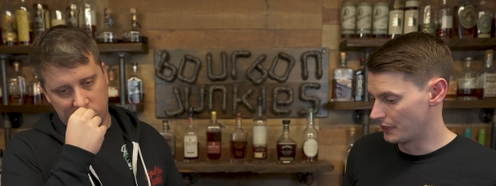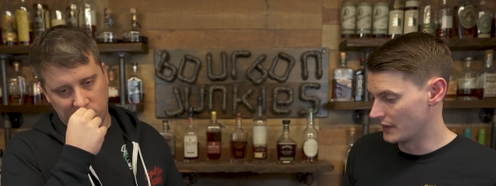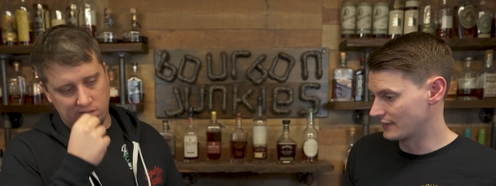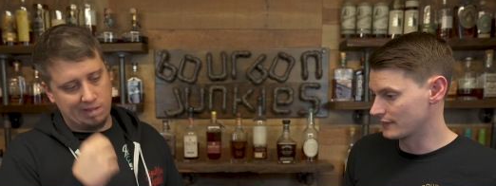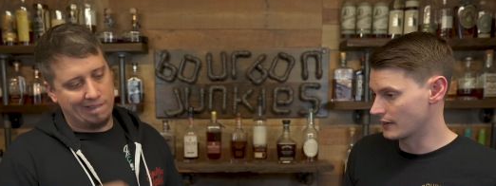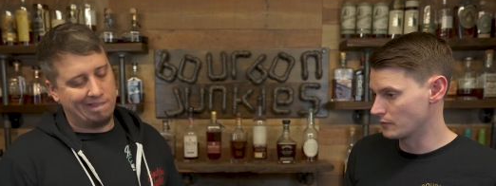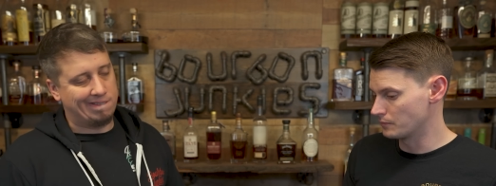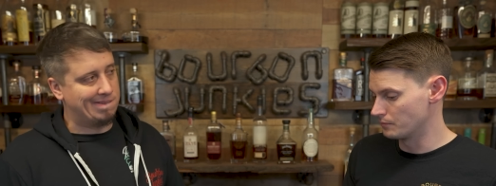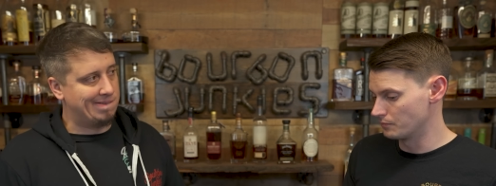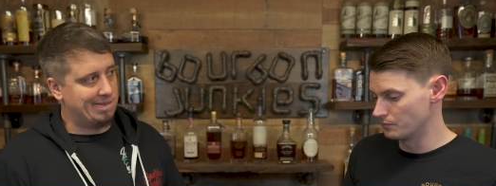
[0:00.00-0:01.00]
Speaker 1: this is gonna
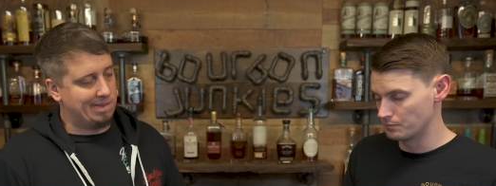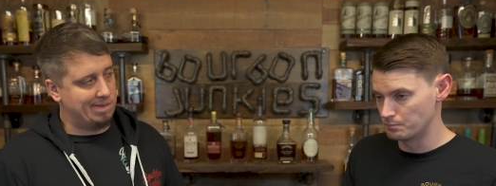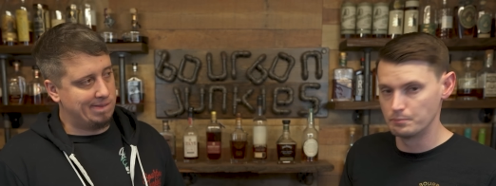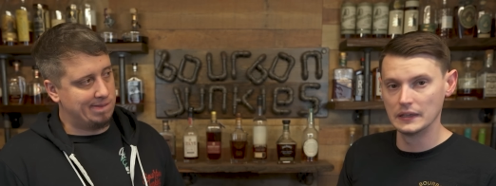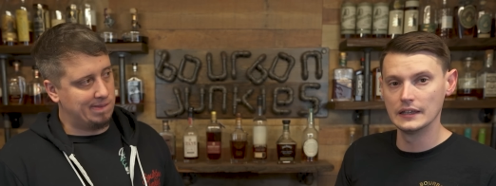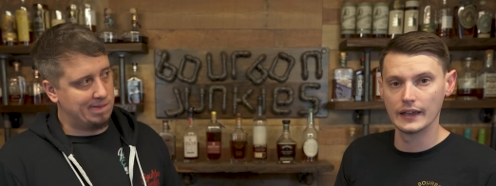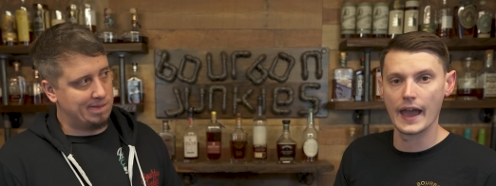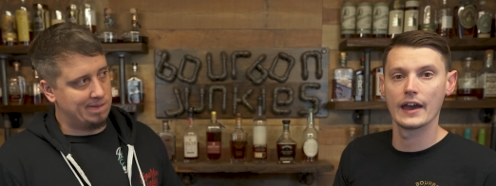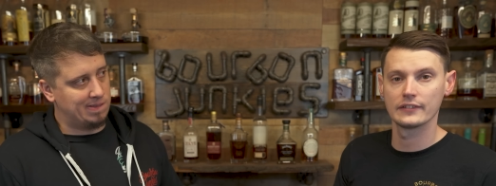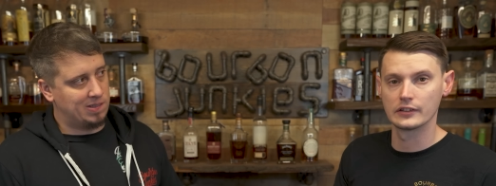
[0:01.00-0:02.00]
be
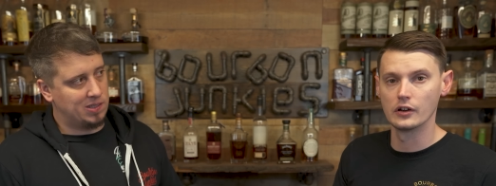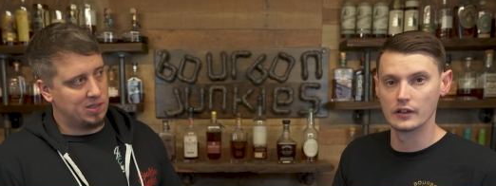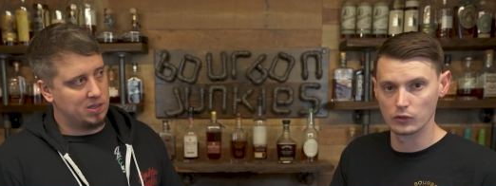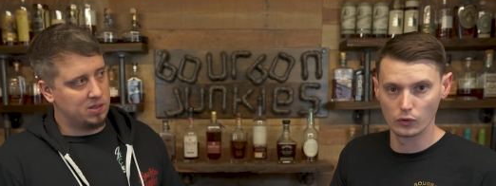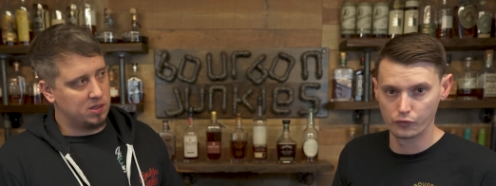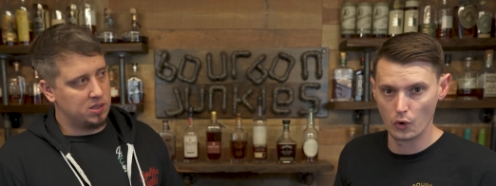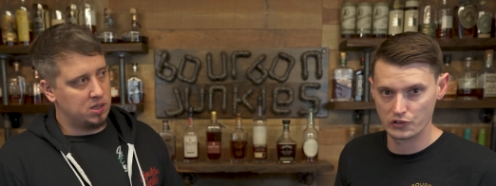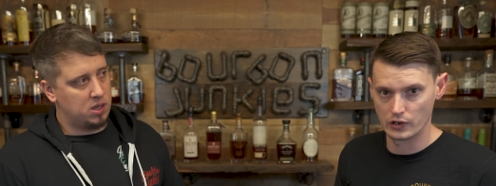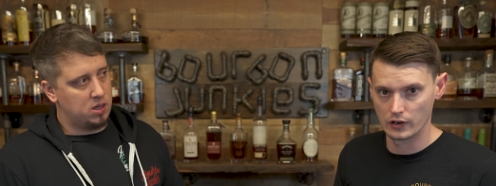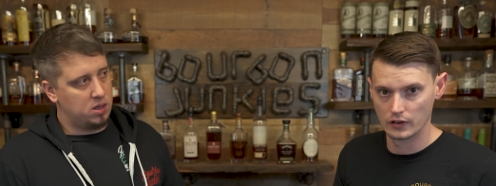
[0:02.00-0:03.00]
as good as Old
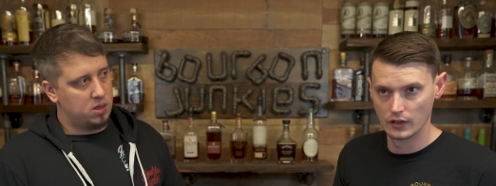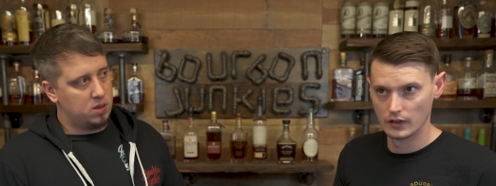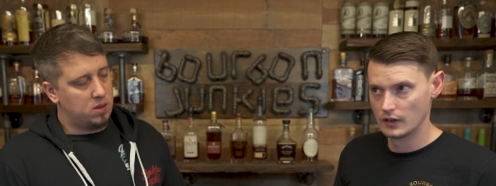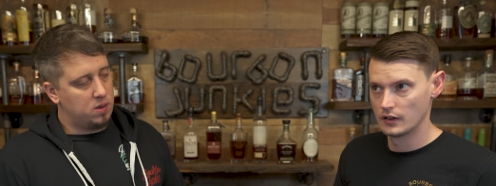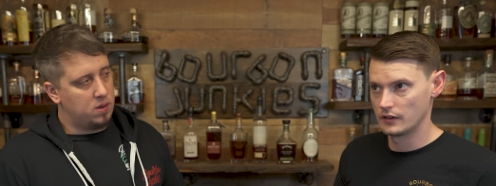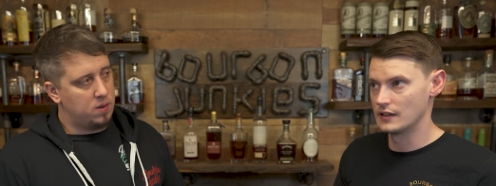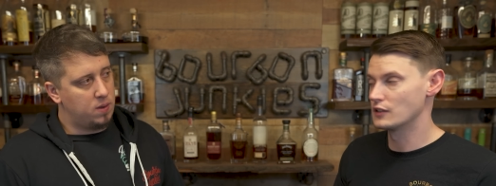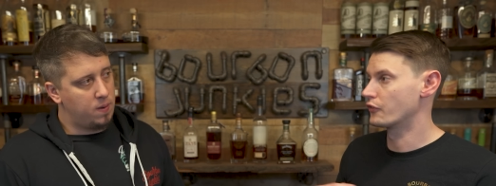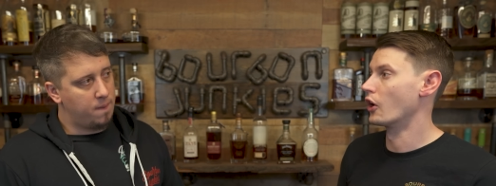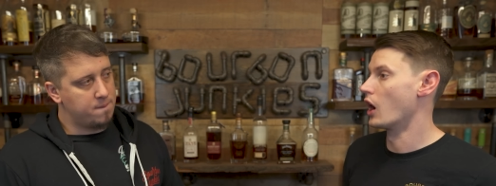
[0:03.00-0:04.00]
Forester
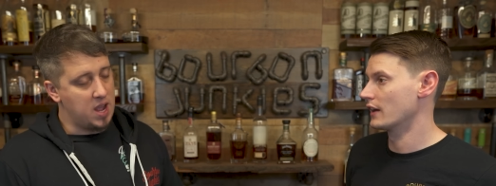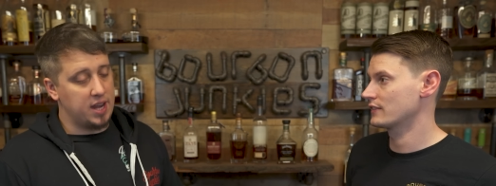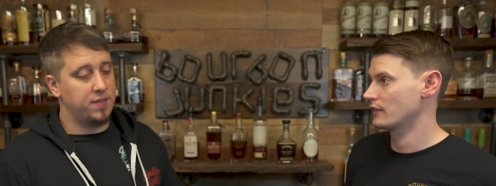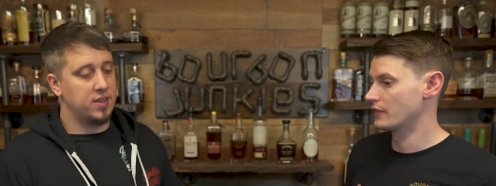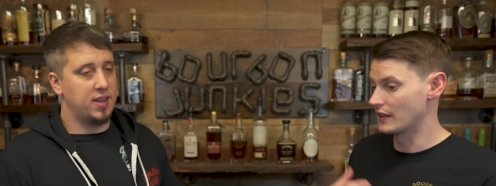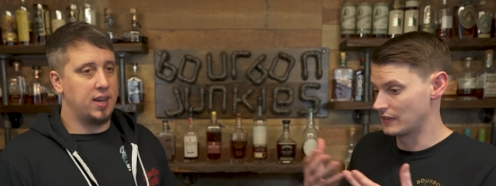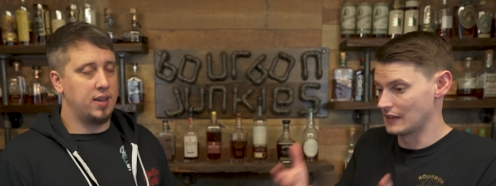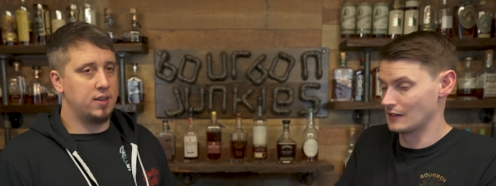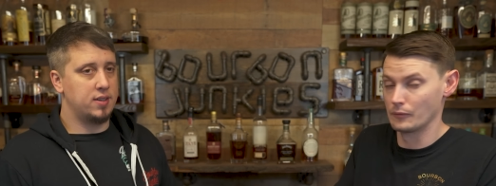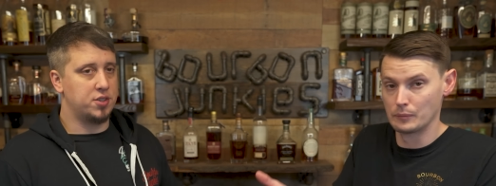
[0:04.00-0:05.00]
is for us. I'd even th- say
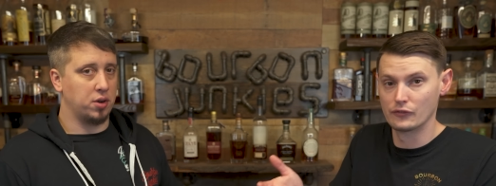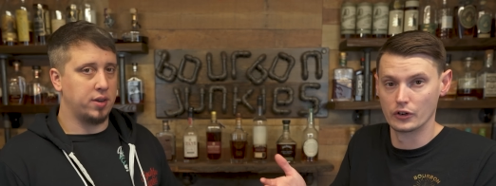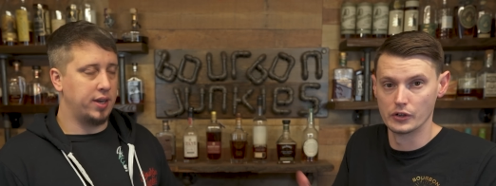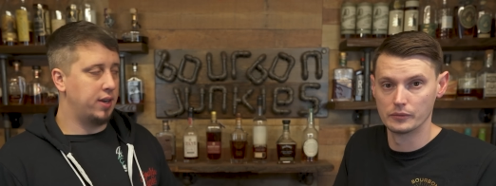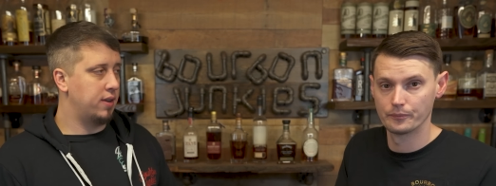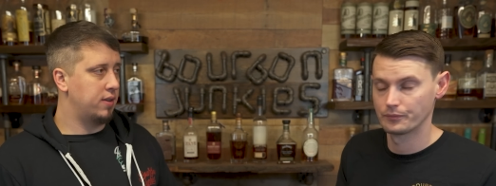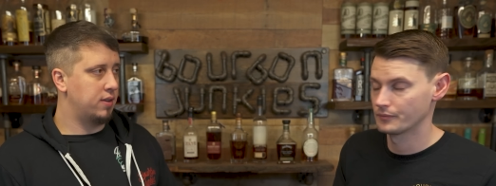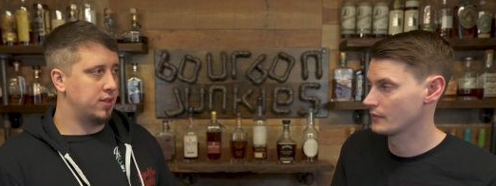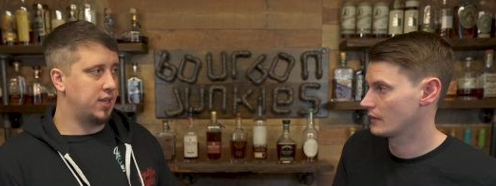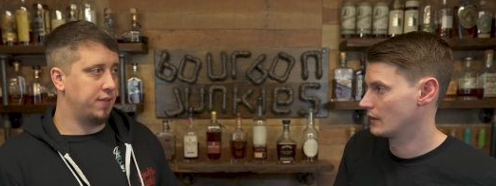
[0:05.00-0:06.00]
that'll be for you.
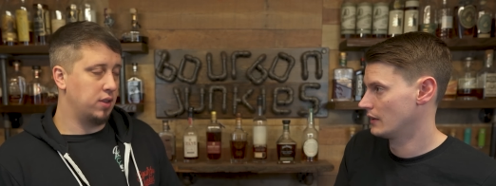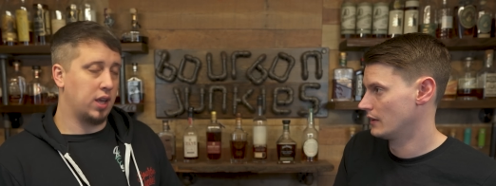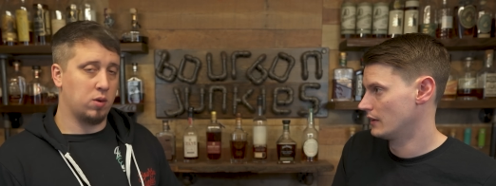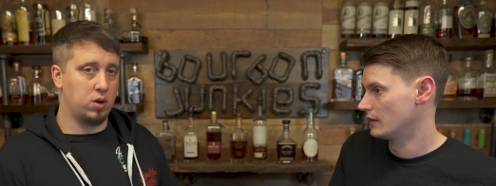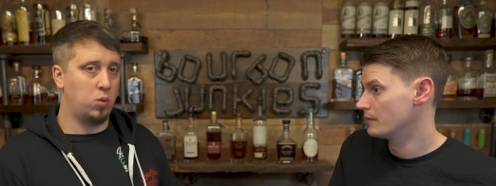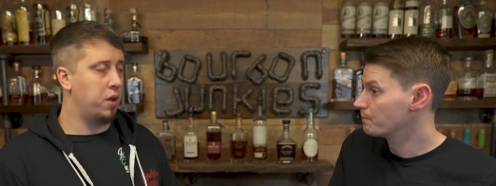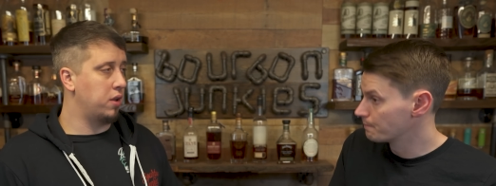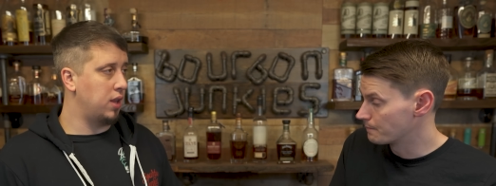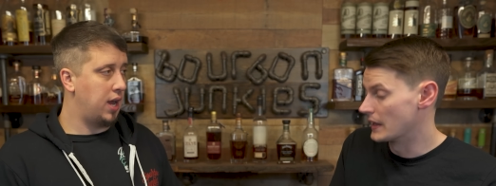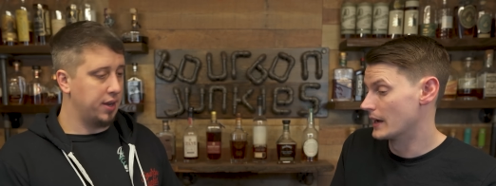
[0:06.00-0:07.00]
Speaker 2: Say if you like want to want
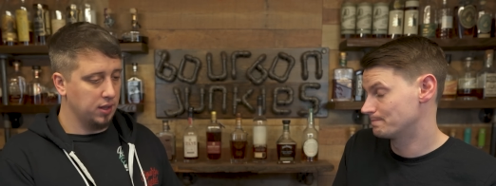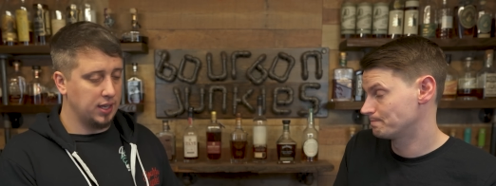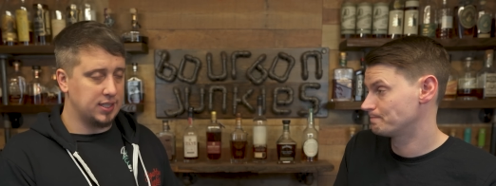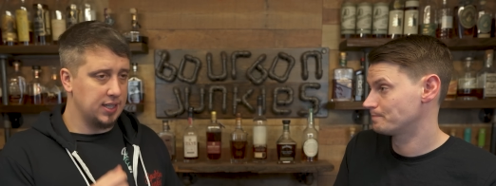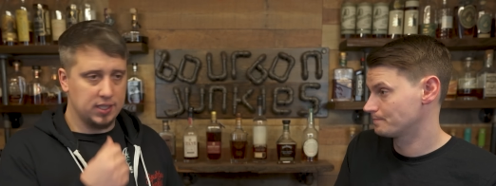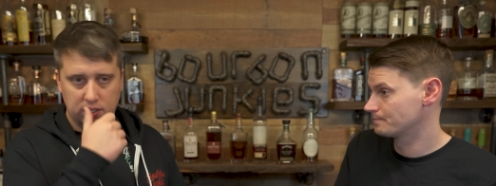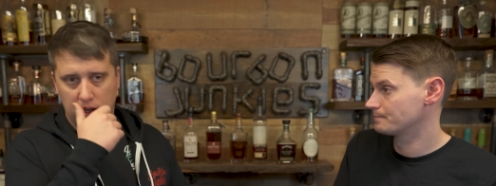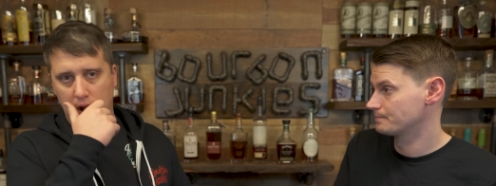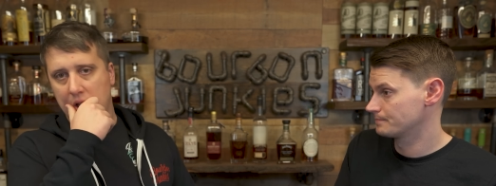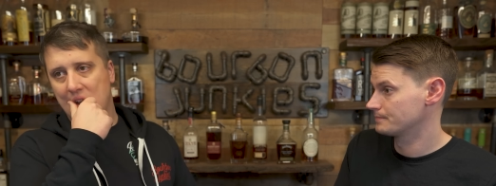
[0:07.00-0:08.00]
a lot yeah. like this,
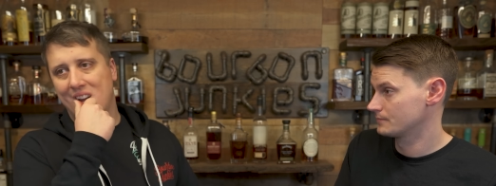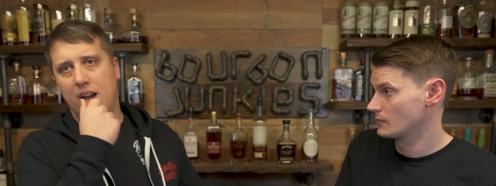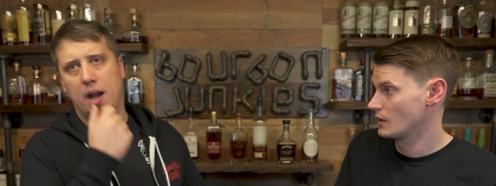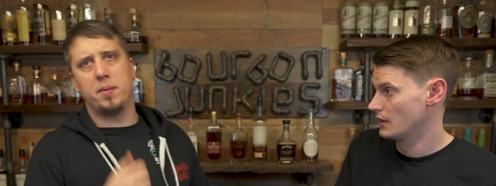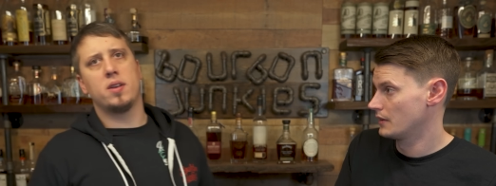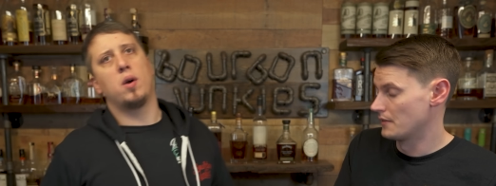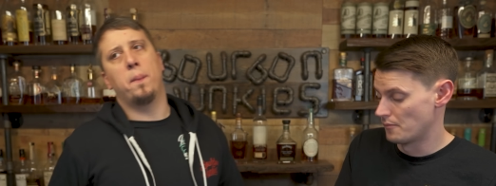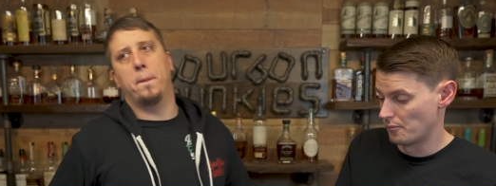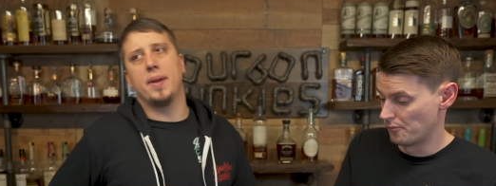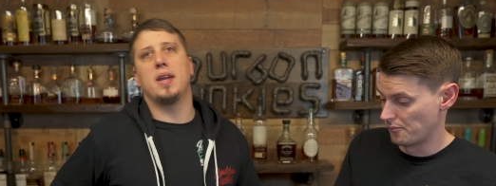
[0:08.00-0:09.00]
I'm gonna go
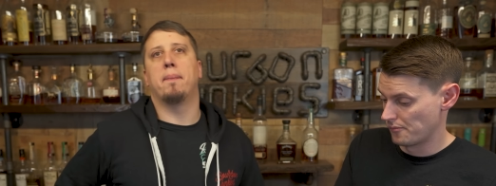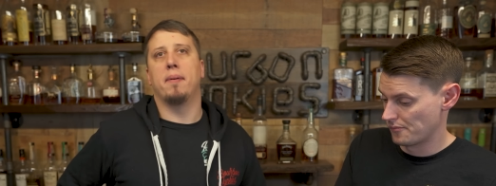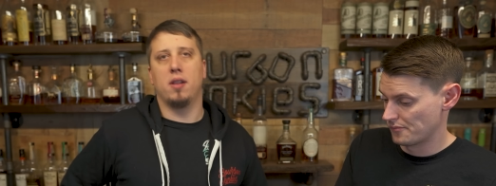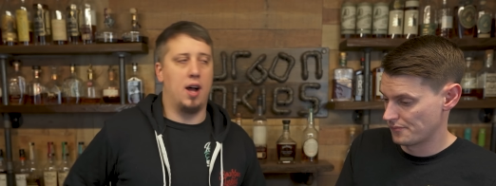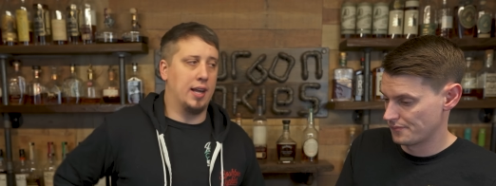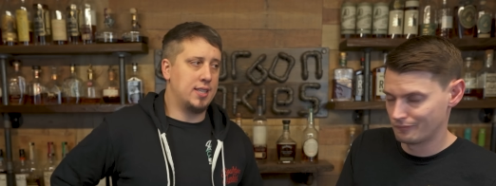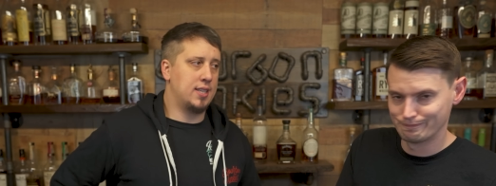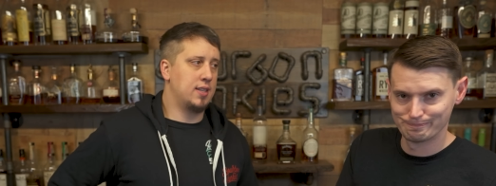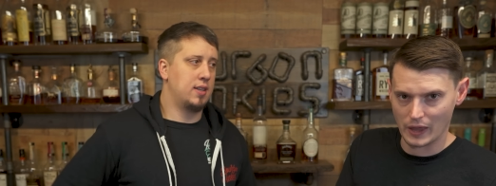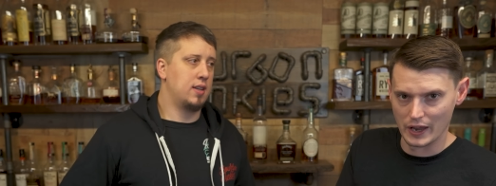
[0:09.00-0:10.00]
B plus